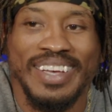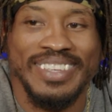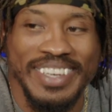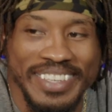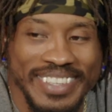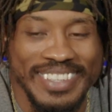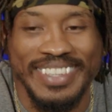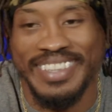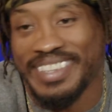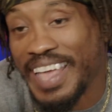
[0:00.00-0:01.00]
since
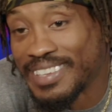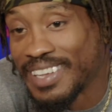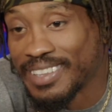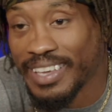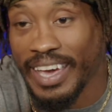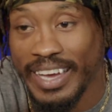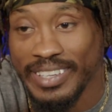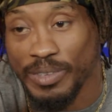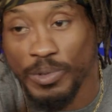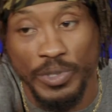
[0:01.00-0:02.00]
that's not the
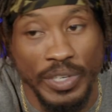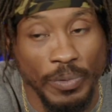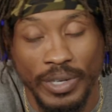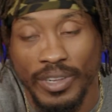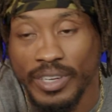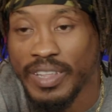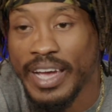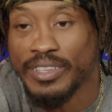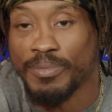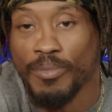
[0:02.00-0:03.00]
case, and we'll see what it looks
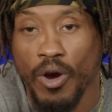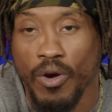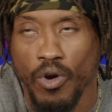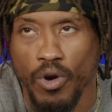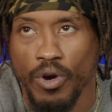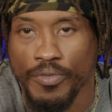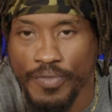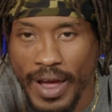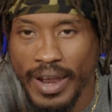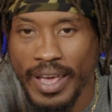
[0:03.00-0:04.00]
like tomorrow or on
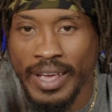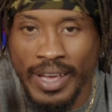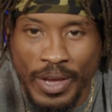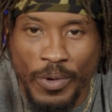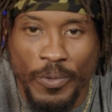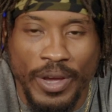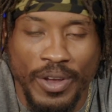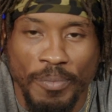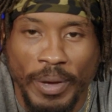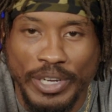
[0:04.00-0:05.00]
Friday, we're
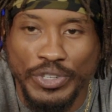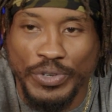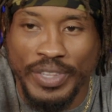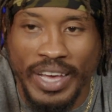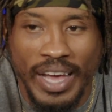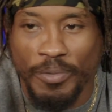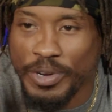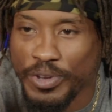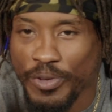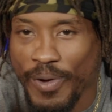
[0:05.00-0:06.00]
going to make sure that we
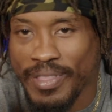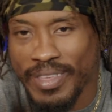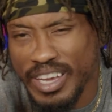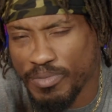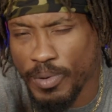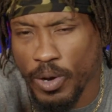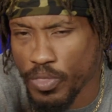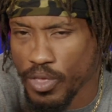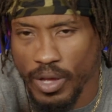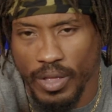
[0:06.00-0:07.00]
do the right things. But
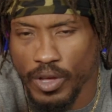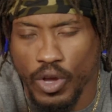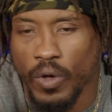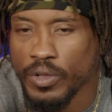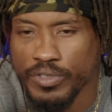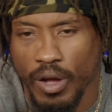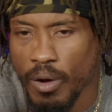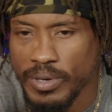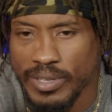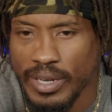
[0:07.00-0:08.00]
the goal is
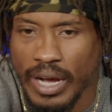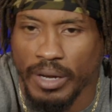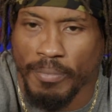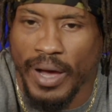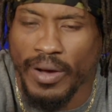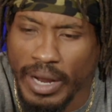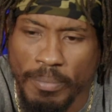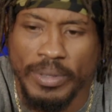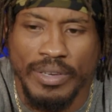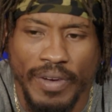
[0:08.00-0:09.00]
always to knock him out, and I
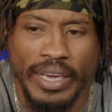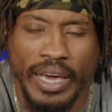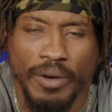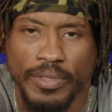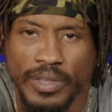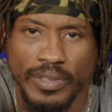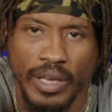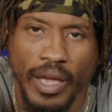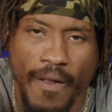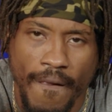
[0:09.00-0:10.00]
believe I can with this guy.